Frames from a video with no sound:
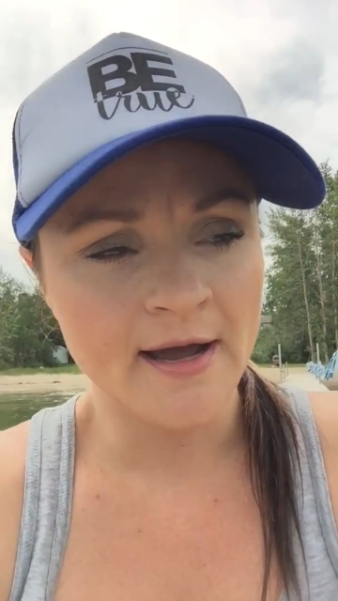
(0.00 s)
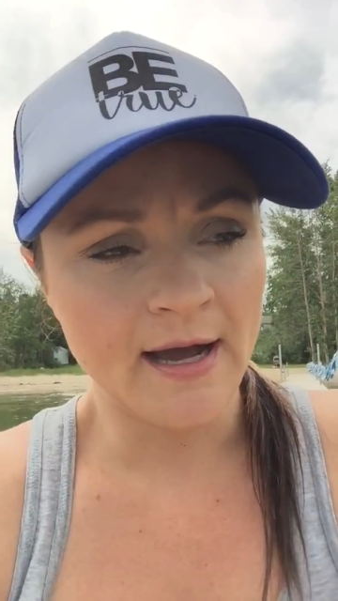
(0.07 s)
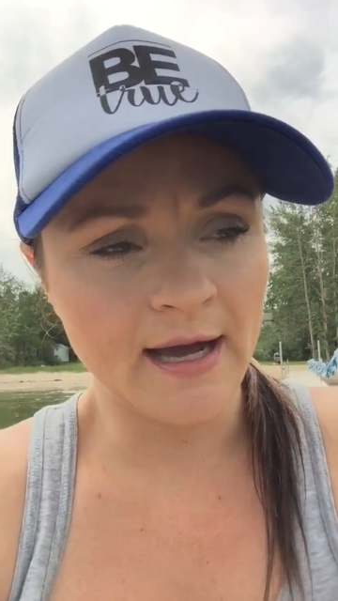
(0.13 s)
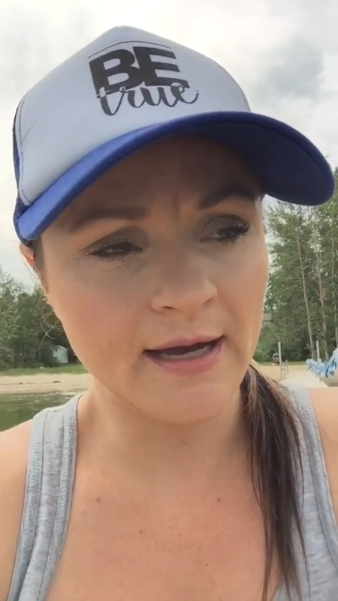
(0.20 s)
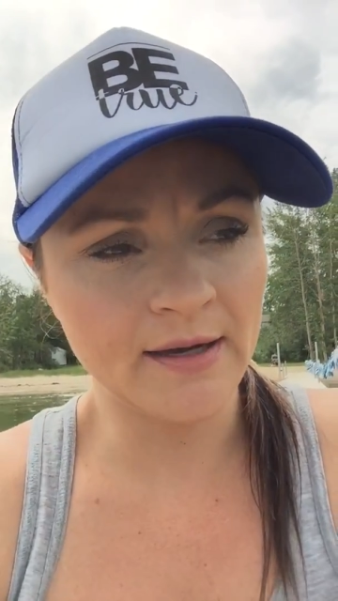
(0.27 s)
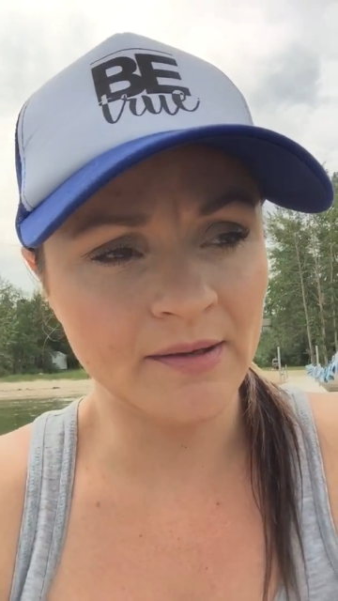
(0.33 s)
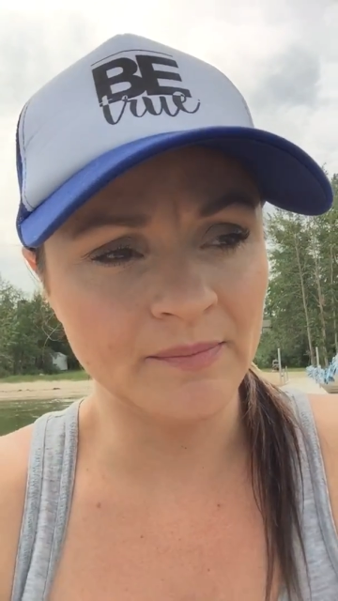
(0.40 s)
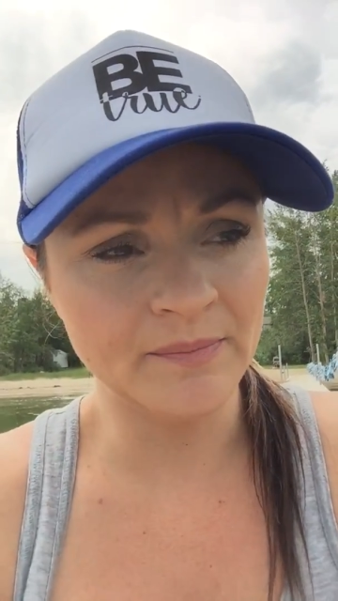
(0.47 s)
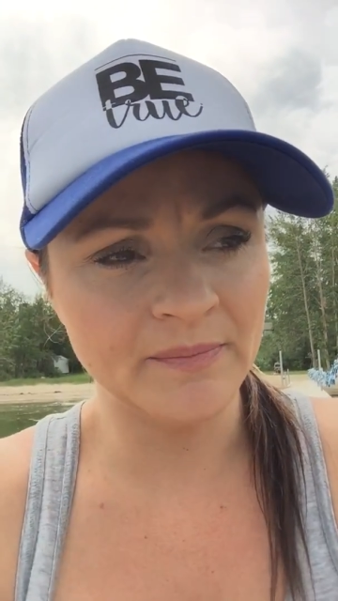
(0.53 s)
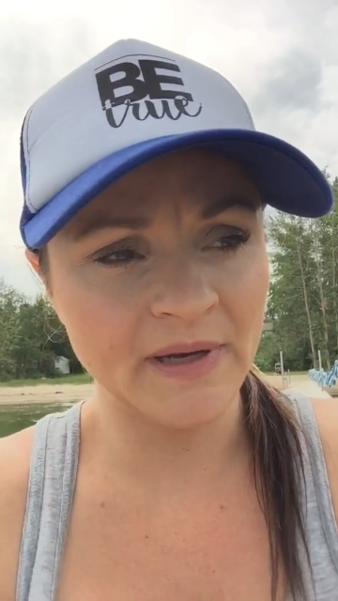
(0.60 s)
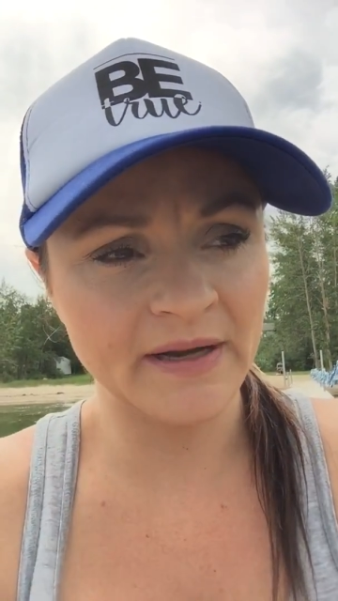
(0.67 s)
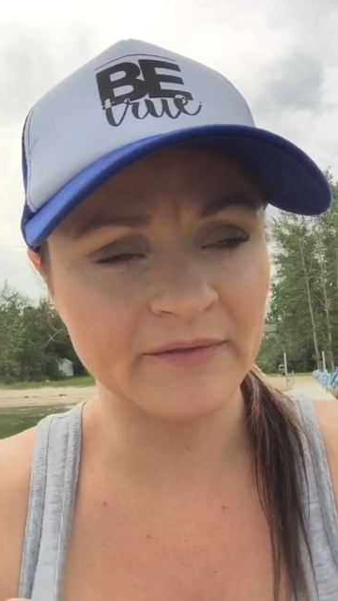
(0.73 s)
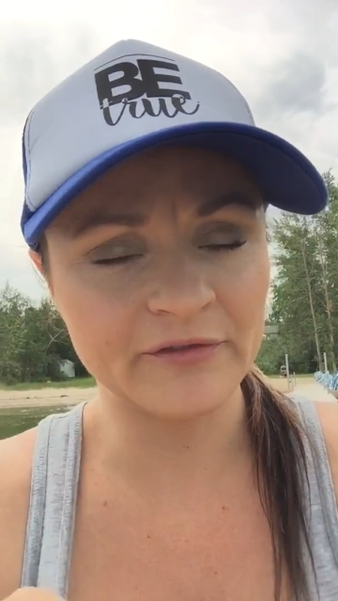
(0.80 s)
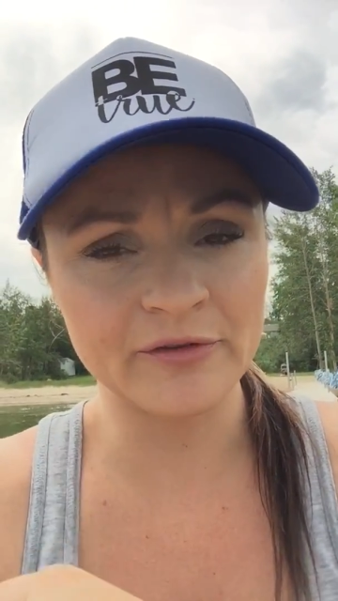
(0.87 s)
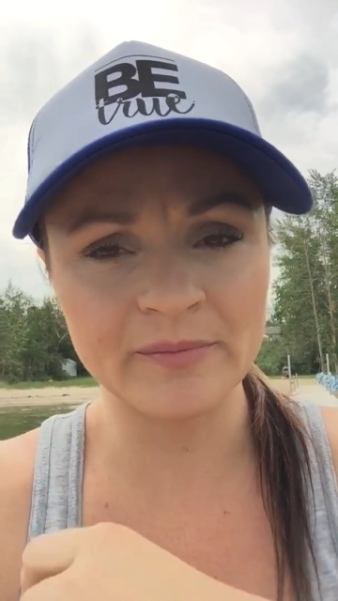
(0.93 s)

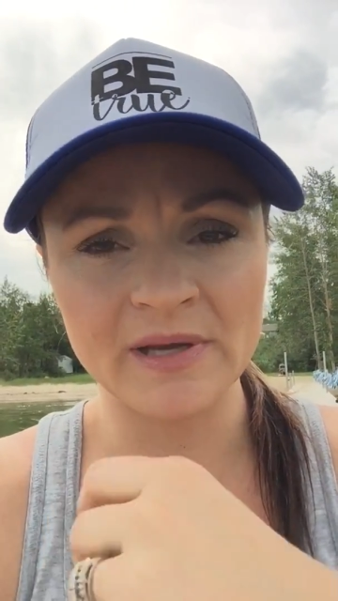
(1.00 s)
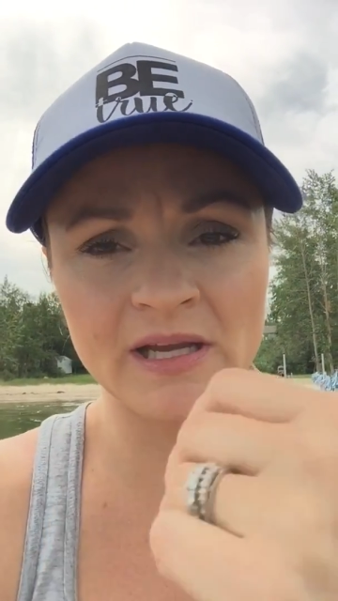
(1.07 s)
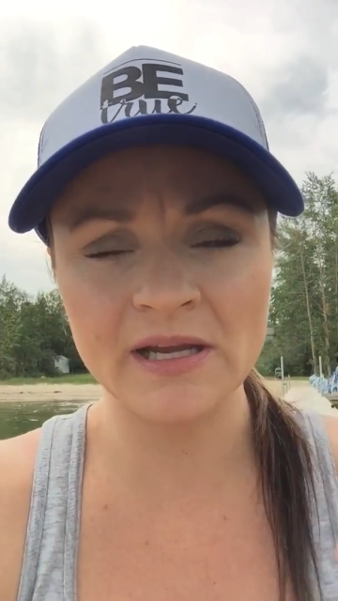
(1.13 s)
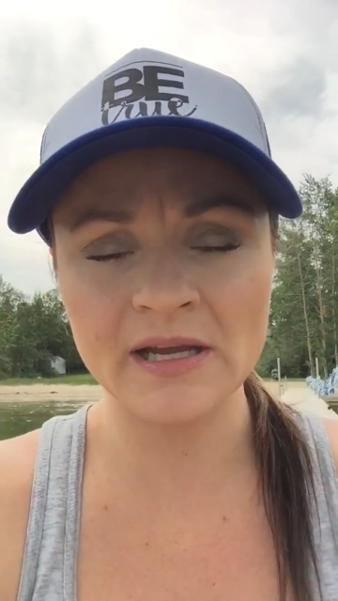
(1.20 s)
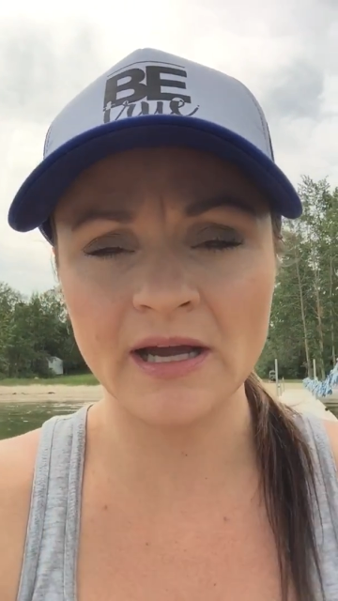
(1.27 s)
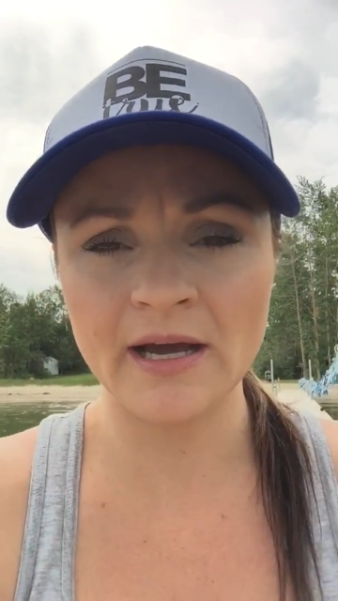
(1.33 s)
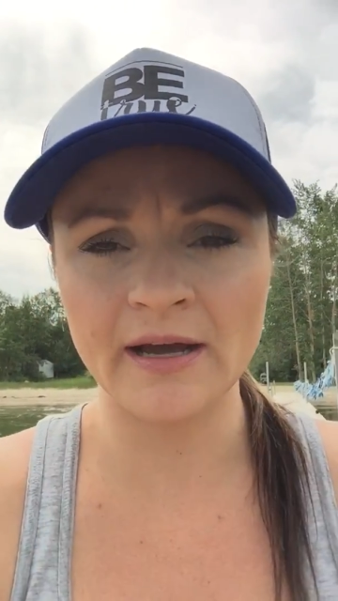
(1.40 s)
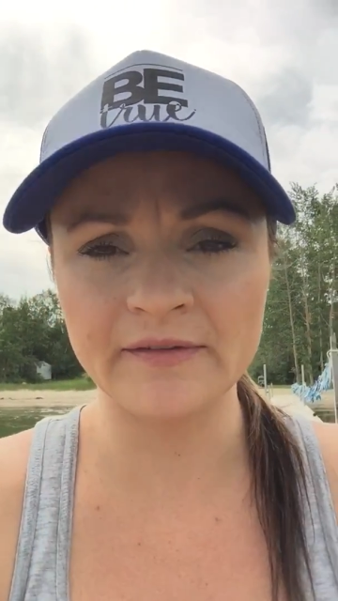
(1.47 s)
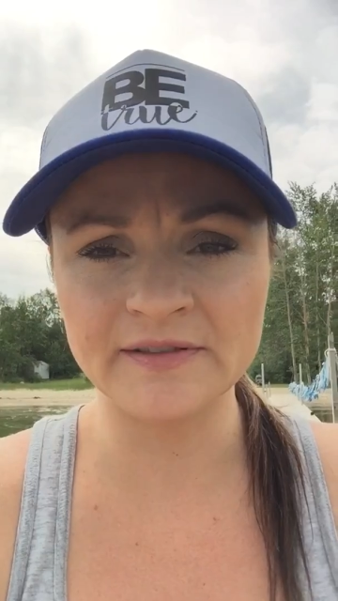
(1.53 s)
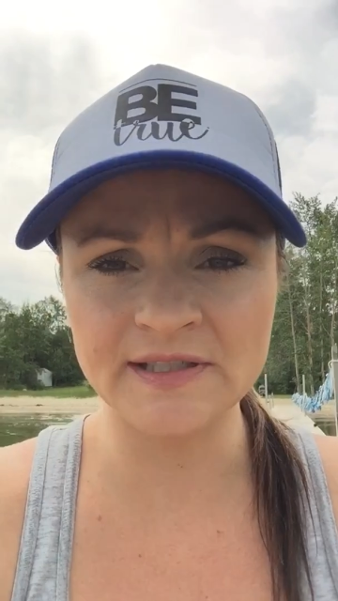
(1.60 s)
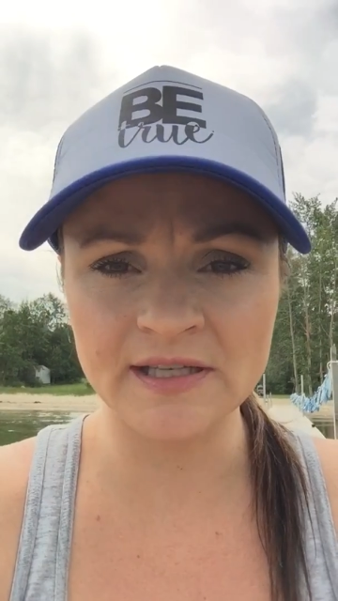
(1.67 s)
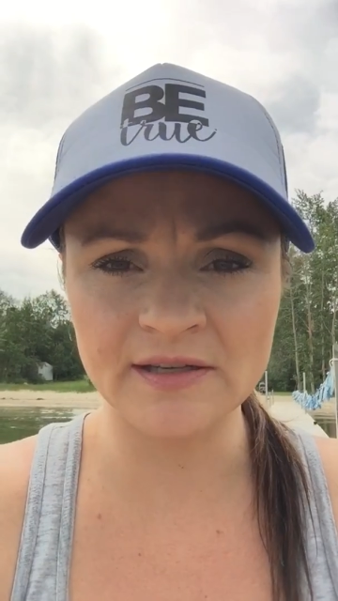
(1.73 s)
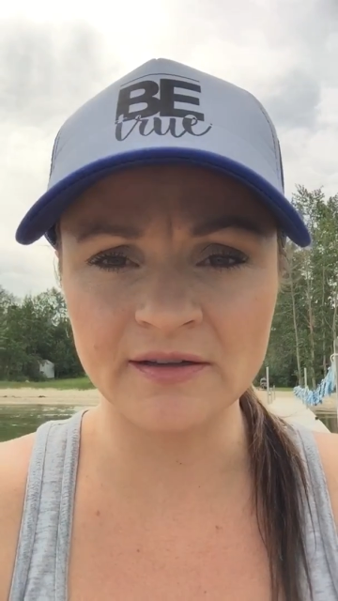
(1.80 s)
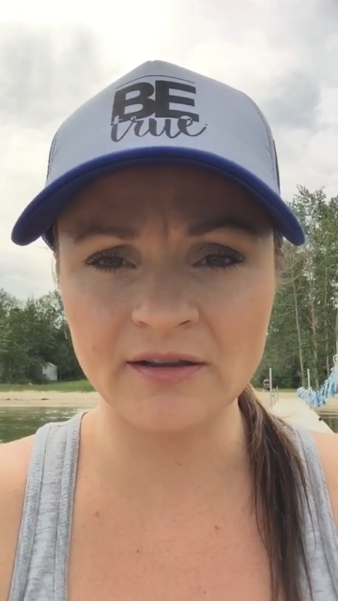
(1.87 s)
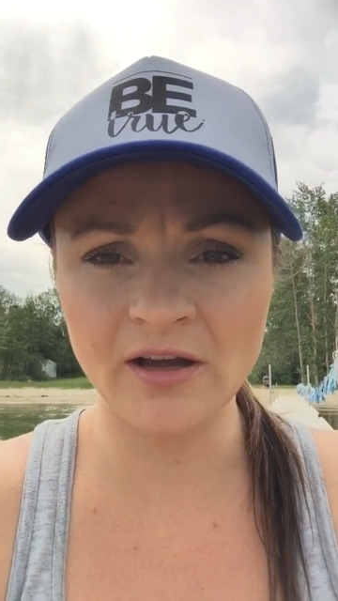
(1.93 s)
And for me, I've
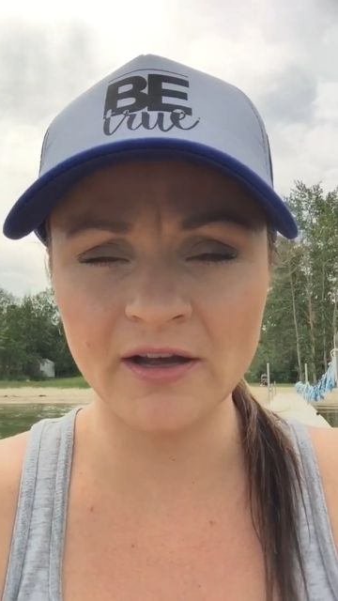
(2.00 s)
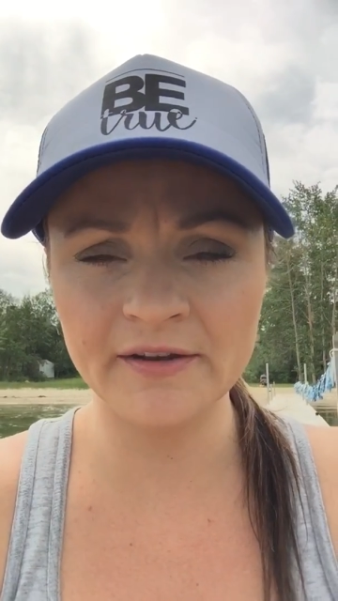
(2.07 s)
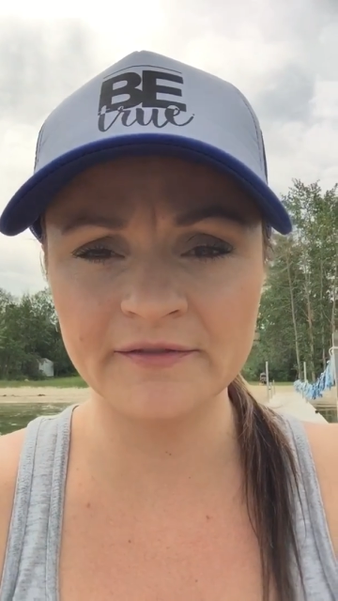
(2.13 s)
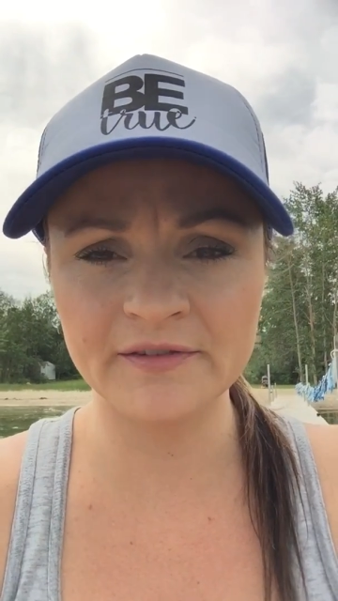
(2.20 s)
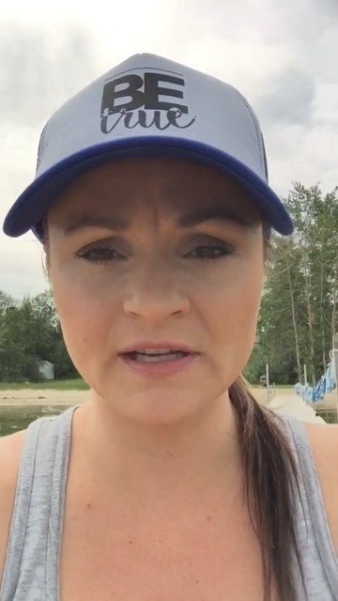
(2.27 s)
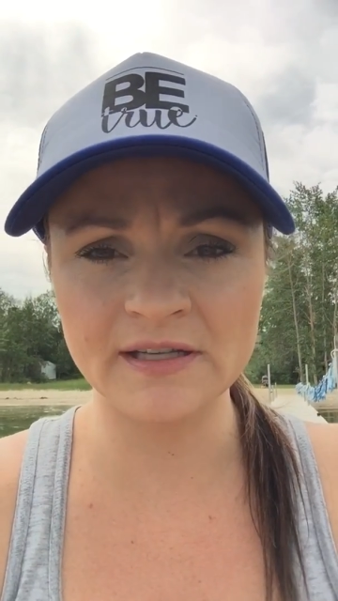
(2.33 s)
seen a lot of